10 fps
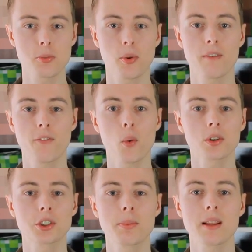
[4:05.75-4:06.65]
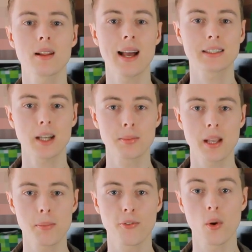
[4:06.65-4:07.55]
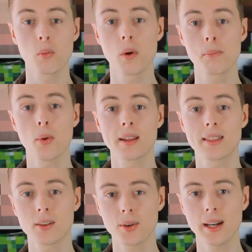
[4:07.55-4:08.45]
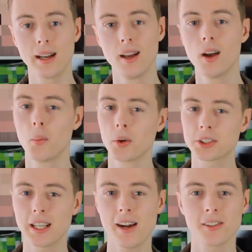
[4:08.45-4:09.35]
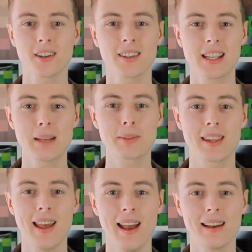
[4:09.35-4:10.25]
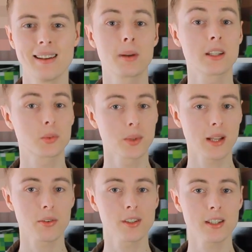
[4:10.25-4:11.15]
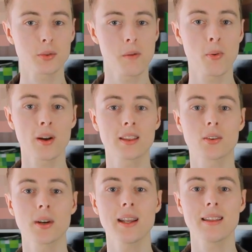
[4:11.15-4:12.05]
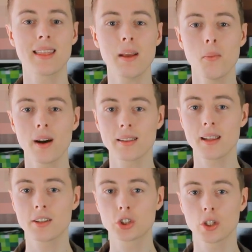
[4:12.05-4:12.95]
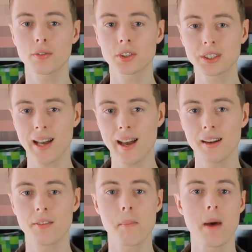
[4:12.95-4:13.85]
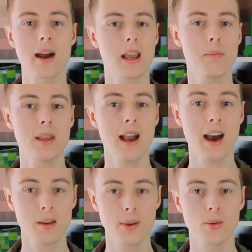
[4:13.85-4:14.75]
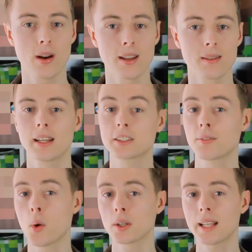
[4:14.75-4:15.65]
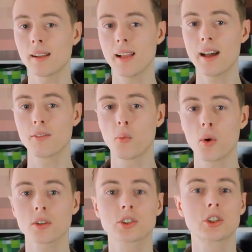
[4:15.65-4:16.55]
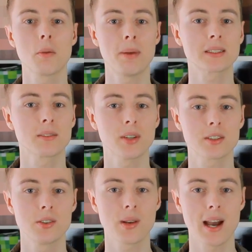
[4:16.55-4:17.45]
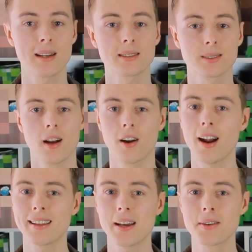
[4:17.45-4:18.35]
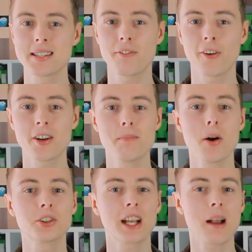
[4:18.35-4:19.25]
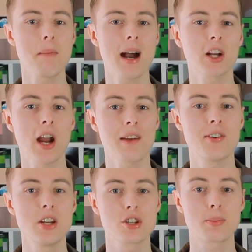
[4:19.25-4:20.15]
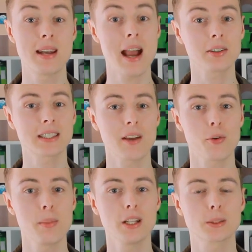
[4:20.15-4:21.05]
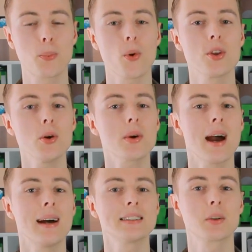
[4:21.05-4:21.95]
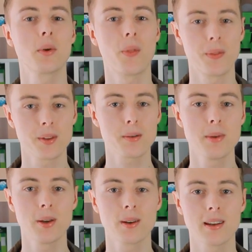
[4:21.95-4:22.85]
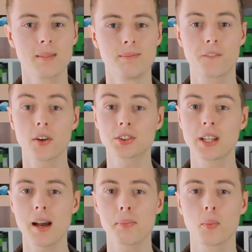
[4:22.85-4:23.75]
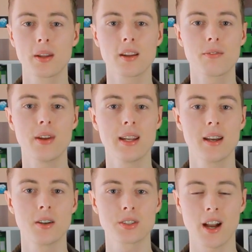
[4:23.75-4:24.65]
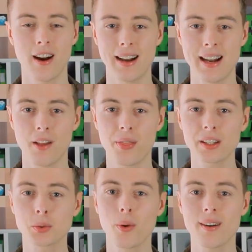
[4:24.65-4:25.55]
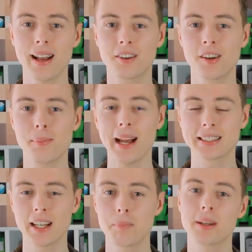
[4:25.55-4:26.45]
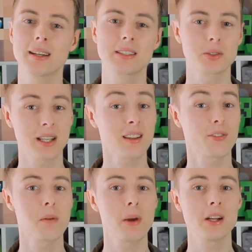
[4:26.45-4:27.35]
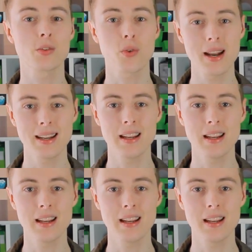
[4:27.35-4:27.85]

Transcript: two point four should be the last update before one point three. We'll see how long they keep to that, because when they release one point three, they want the server side of the mod A P I to be ready. That's of course a lot of work, so best of luck to you guys. Alright, that was it for your Mojang and Minecraft news, but now it's time for me to support you guys within the community. First up, with your videos. Alright, now this one I couldn't pass up because it was on the front page of Reddit